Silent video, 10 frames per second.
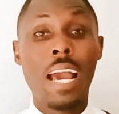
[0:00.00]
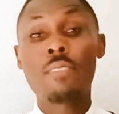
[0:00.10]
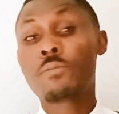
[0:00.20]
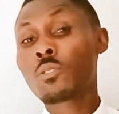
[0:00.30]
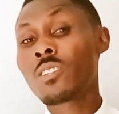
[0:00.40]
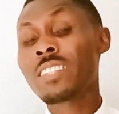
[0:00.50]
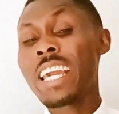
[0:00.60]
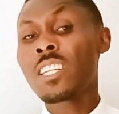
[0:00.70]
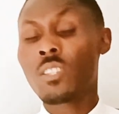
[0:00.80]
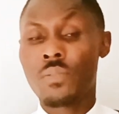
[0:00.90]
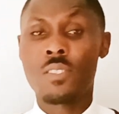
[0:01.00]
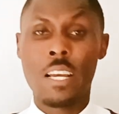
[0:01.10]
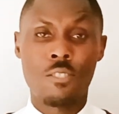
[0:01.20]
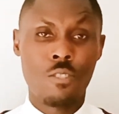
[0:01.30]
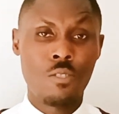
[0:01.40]
Okay, and for the negative
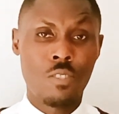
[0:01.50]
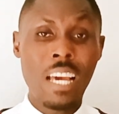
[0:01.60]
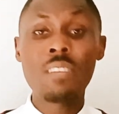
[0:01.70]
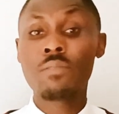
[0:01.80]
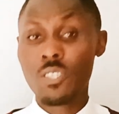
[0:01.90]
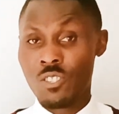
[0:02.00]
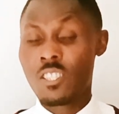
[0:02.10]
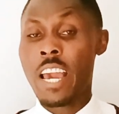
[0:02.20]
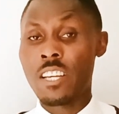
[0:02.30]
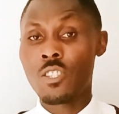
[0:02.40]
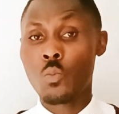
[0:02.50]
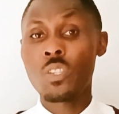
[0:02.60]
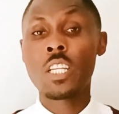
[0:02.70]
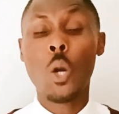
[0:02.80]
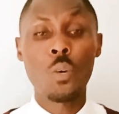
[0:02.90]
sentence, in this case,
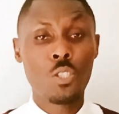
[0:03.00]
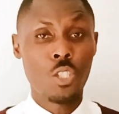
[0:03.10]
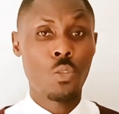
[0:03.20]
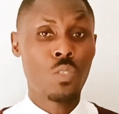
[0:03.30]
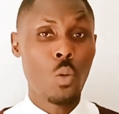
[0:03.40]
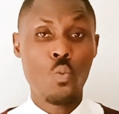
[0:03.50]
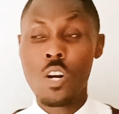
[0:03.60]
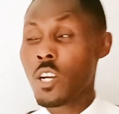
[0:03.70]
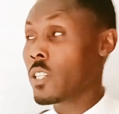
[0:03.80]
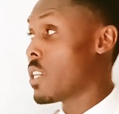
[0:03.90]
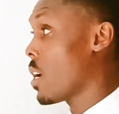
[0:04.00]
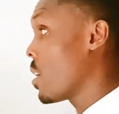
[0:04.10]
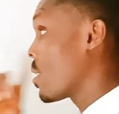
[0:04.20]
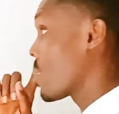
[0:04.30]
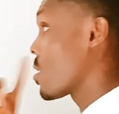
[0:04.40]
we are going to use the word
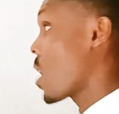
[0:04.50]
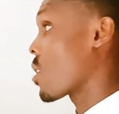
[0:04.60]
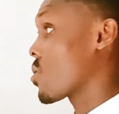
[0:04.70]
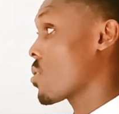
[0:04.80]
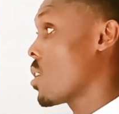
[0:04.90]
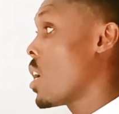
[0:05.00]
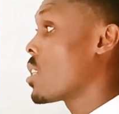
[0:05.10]
not.